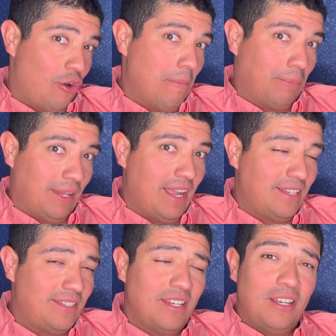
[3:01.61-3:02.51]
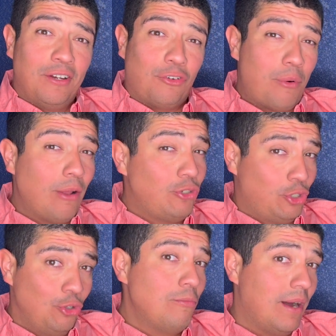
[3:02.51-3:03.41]
in place for around
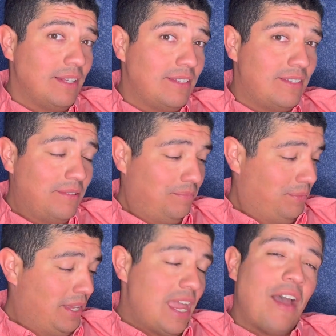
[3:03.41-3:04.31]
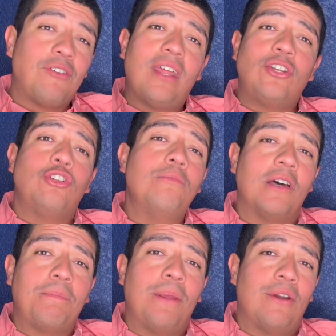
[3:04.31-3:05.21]
2 months. After that
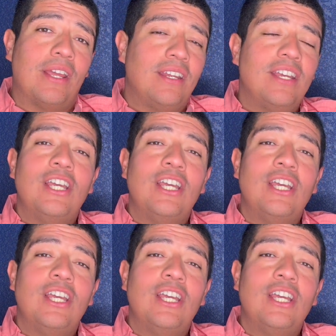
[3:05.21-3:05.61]
2-month period,